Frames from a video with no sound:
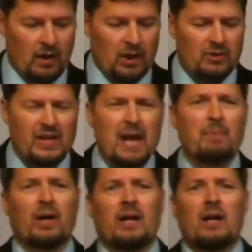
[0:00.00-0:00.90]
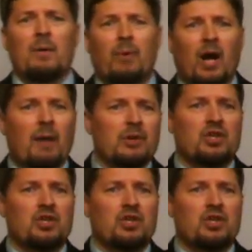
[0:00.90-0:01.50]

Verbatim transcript: You say, but, but I'm in